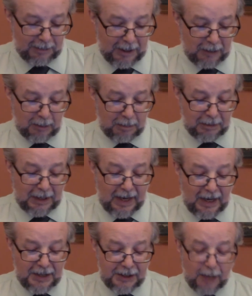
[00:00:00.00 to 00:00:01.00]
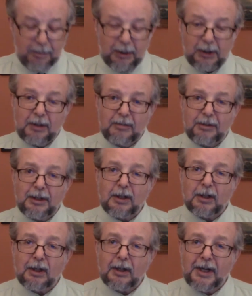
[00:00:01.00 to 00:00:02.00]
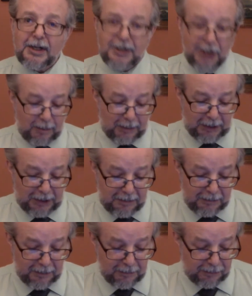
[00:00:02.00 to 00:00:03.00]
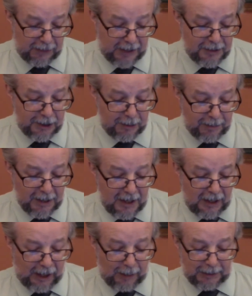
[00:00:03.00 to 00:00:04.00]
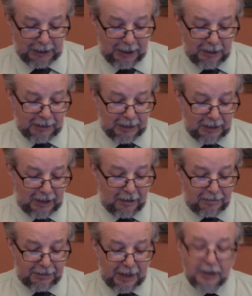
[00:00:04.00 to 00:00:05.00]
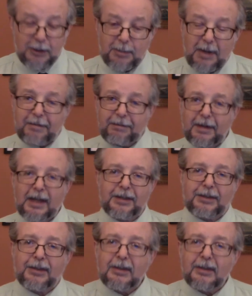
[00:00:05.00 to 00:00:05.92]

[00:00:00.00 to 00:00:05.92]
replies, "I believe in courage, I believe in friendship, I believe in love. That is my faith.